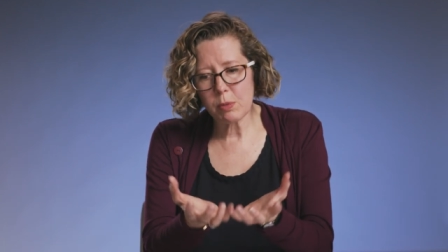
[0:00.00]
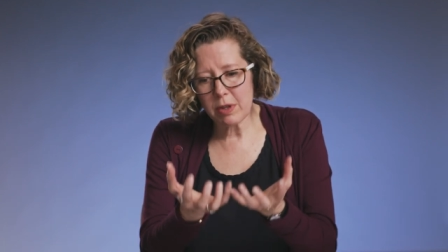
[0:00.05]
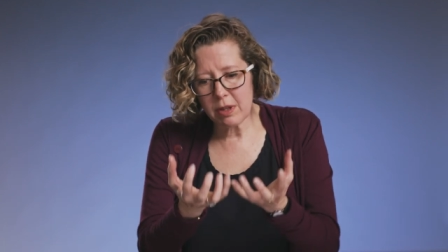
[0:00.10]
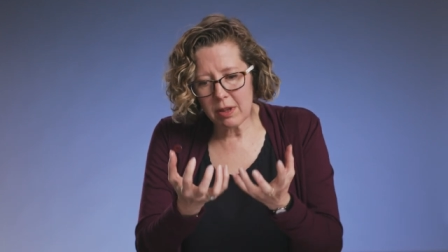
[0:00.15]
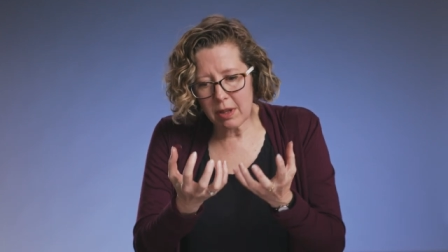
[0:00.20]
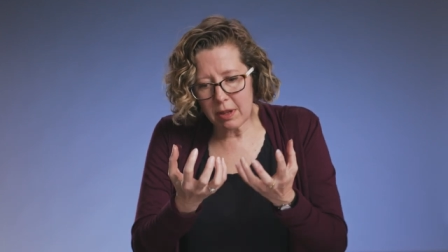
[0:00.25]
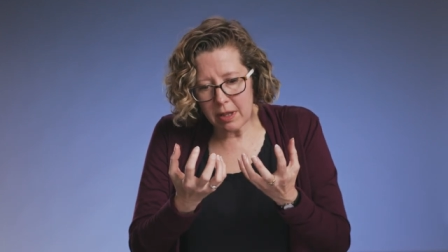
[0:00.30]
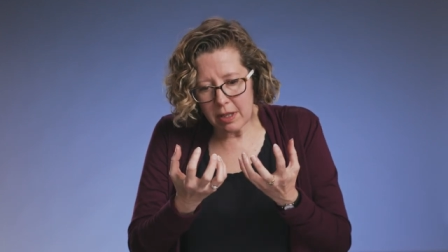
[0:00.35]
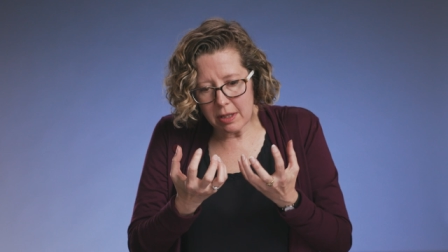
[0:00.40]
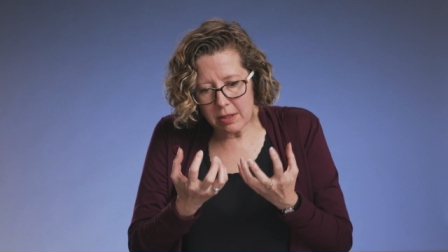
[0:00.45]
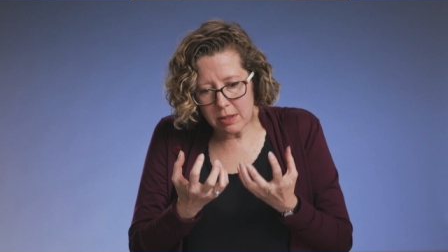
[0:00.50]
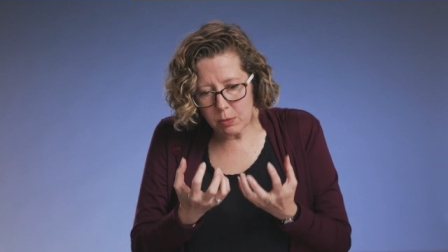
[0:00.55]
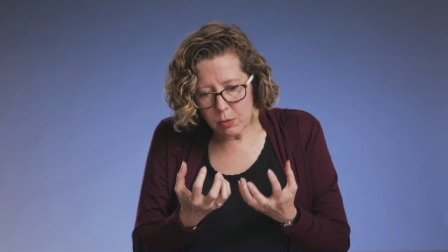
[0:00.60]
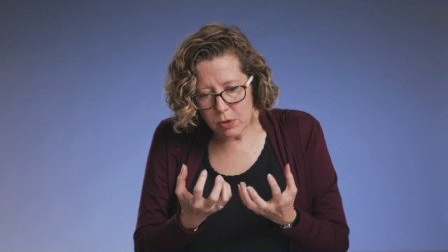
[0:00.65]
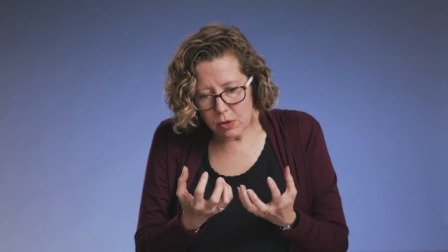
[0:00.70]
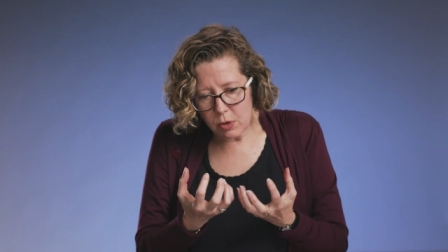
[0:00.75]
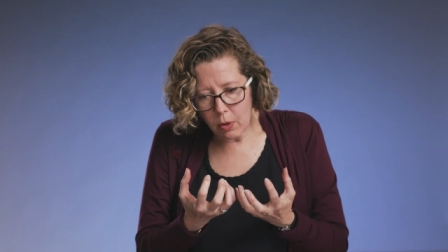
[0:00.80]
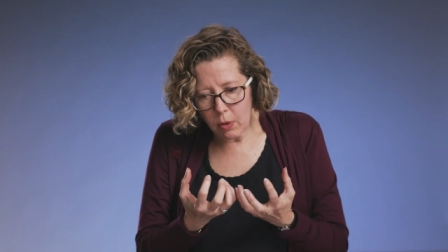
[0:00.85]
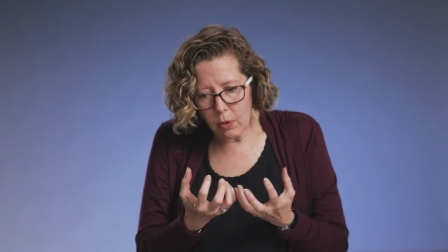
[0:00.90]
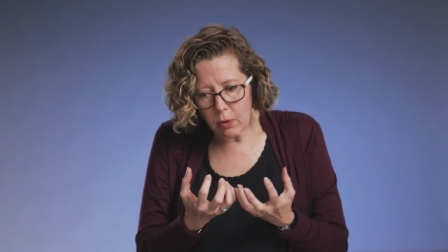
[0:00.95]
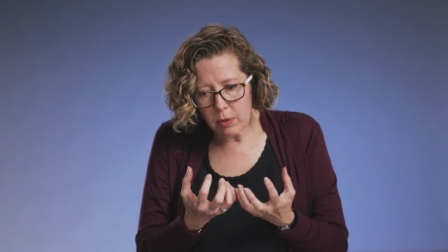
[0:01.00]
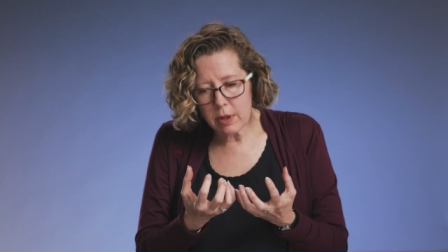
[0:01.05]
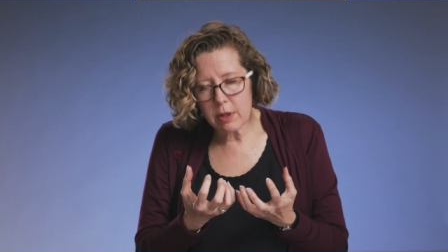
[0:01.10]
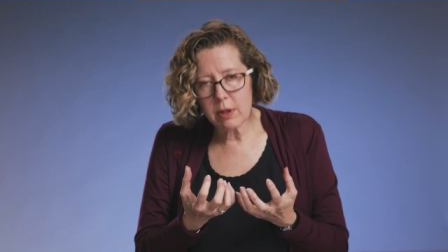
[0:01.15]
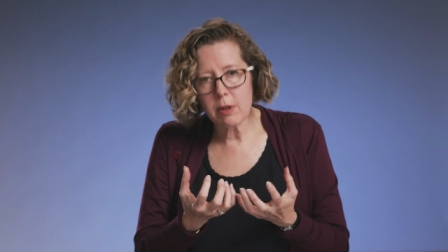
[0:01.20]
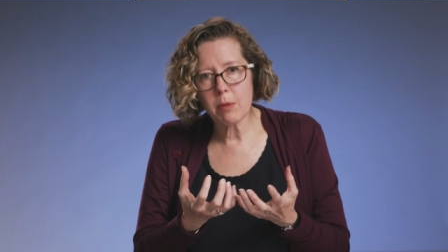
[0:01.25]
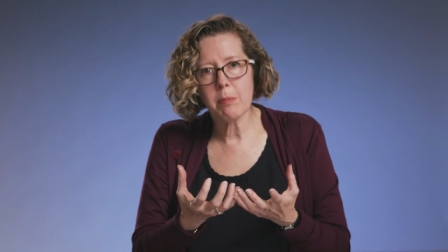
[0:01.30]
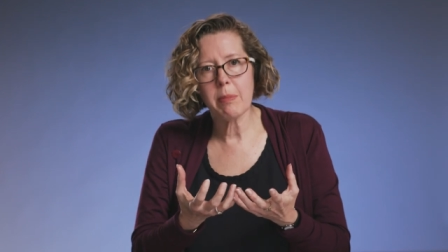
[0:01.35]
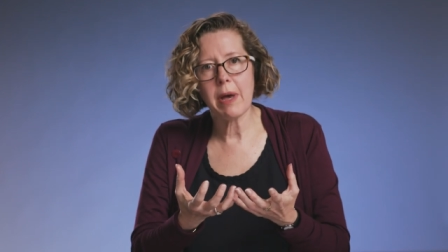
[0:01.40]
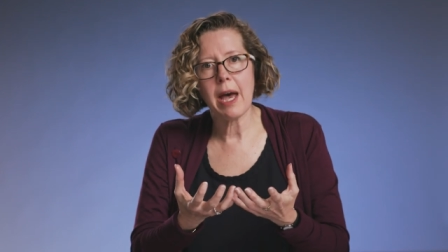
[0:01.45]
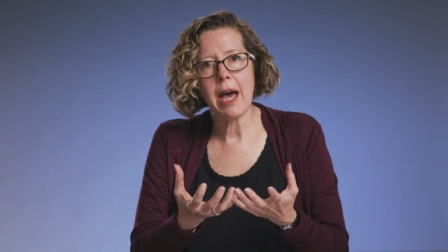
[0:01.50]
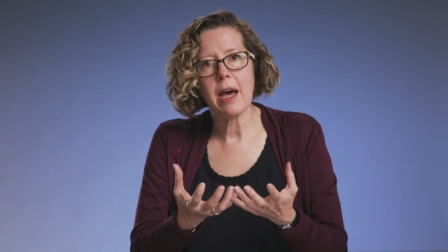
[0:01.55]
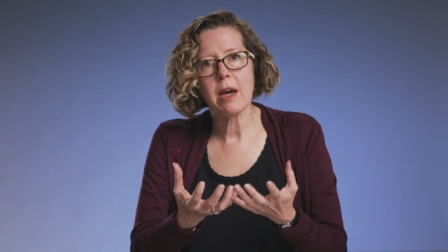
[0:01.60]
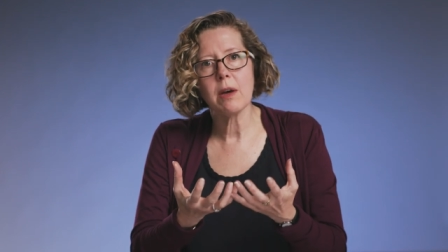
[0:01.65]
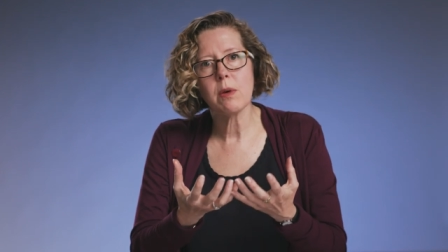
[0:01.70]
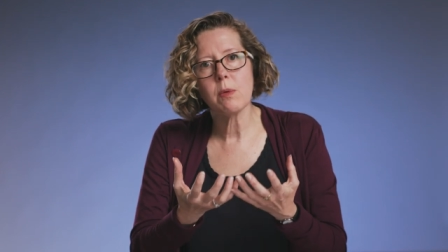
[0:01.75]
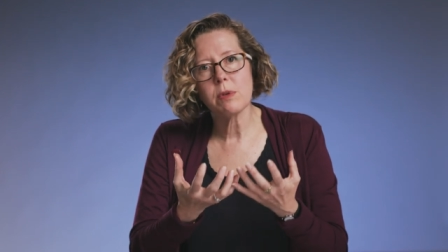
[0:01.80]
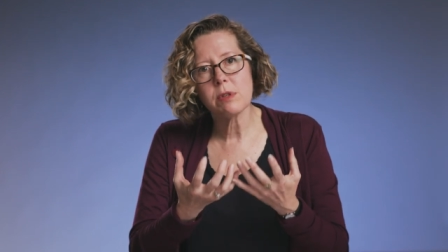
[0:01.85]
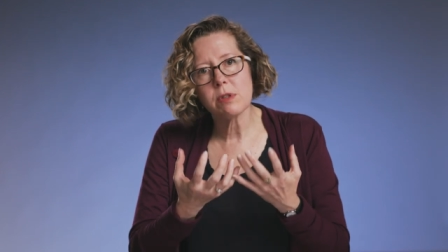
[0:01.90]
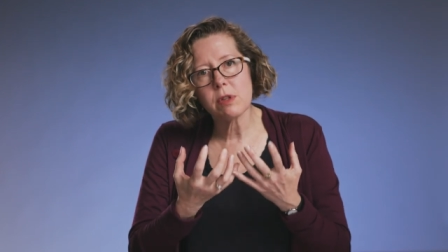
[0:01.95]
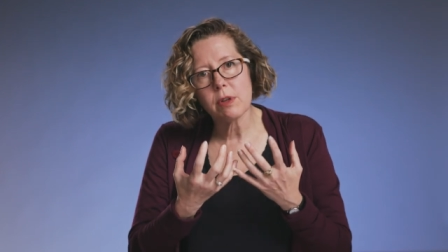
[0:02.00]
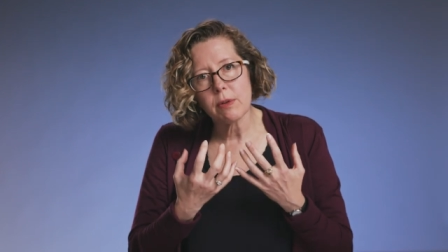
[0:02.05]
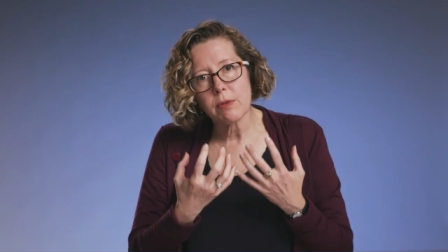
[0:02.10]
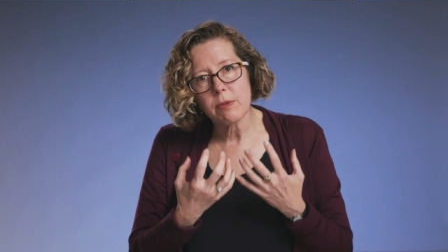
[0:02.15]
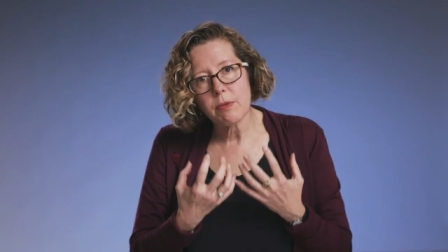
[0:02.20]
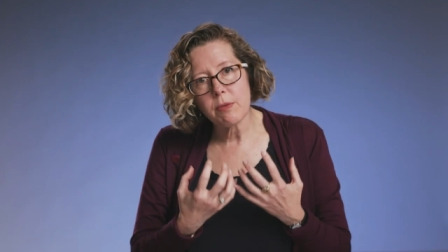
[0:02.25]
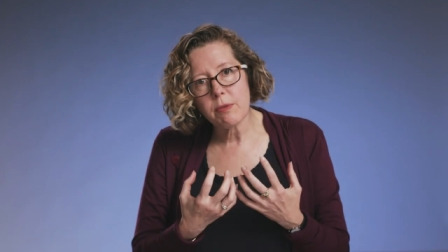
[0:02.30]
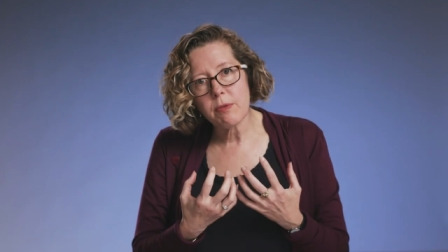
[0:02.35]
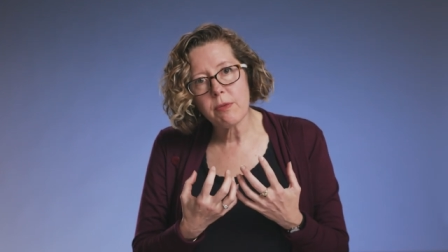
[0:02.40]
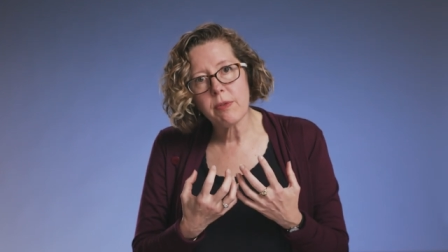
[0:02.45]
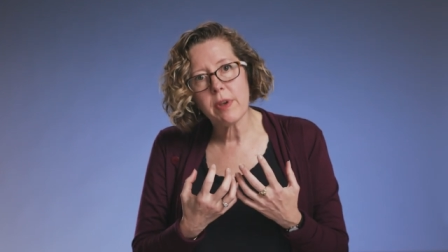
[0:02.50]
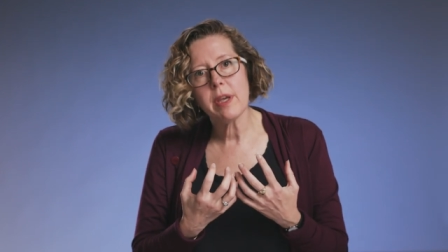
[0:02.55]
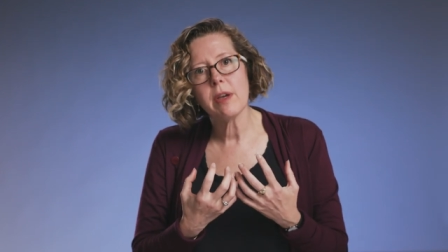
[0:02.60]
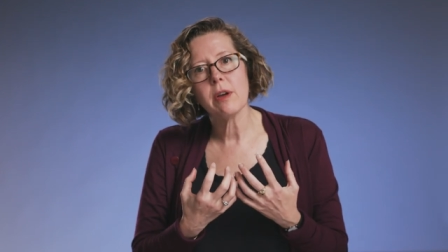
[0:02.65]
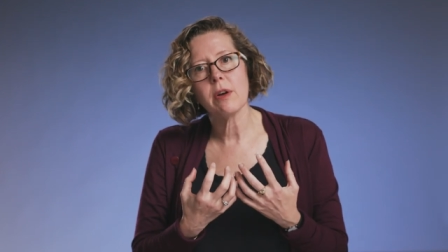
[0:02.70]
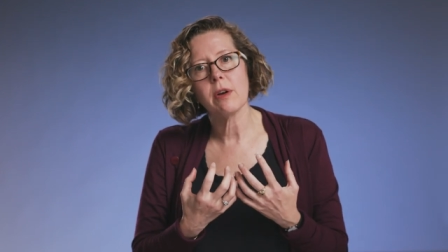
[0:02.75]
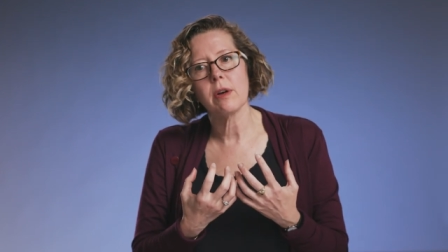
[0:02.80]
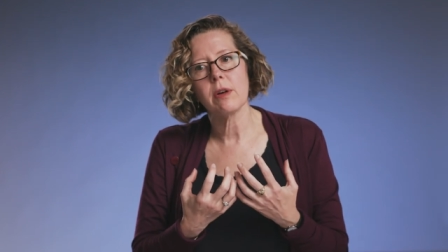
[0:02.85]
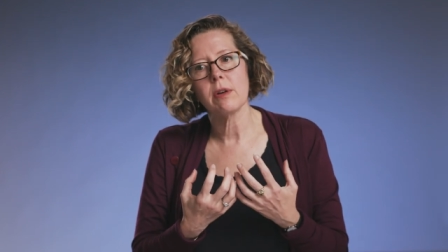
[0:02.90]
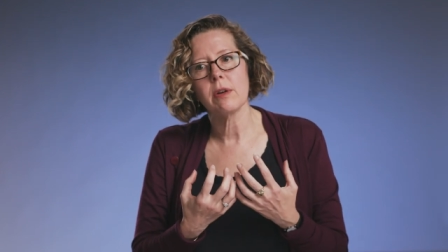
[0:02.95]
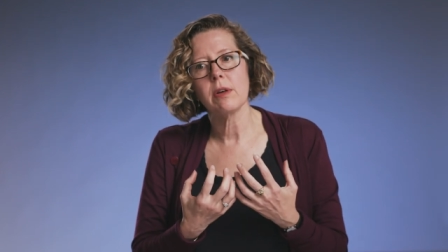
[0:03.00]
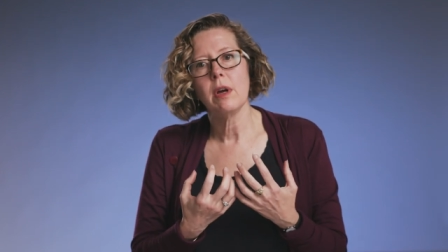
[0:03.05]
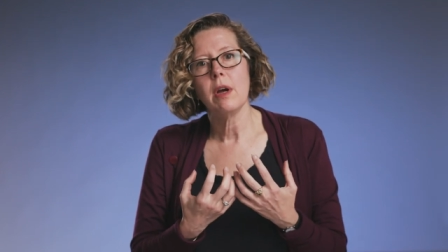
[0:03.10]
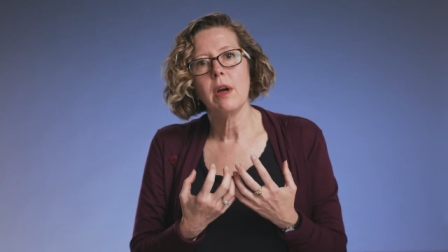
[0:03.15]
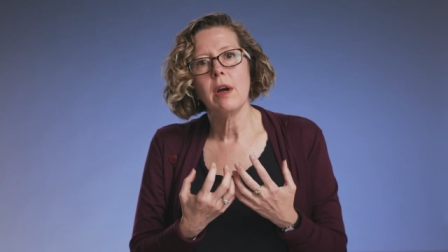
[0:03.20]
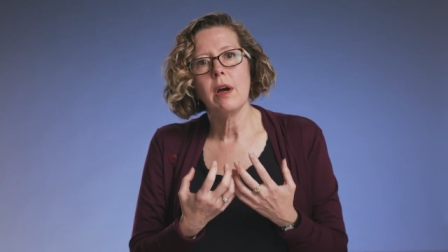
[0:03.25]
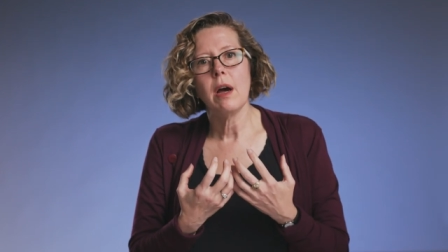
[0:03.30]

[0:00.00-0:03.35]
one of the things that was holding them back was their fear